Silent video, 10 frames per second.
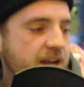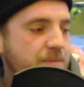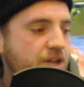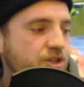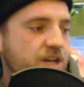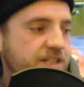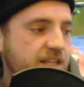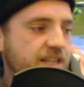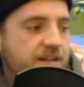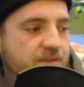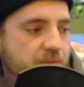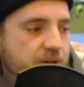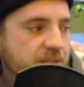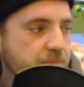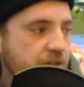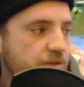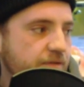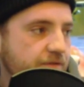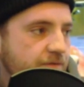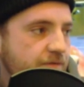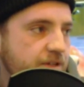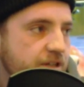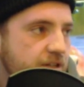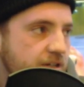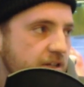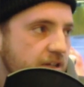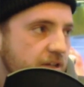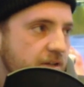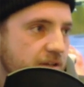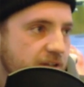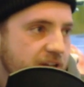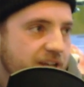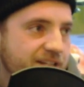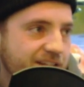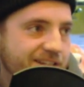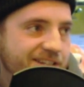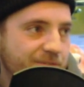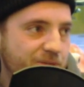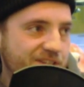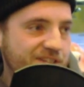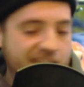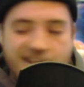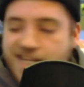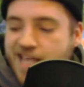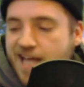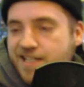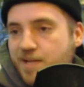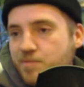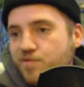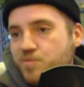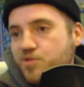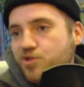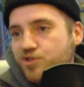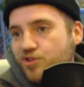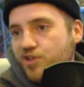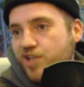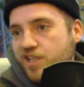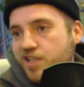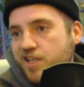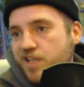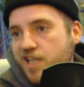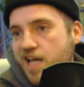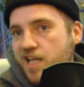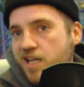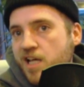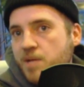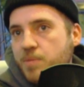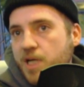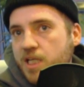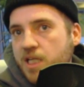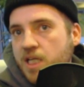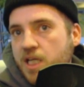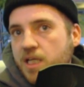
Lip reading: And I'm not trying to say that everybody's built to withstand that type of abuse or anything like that, but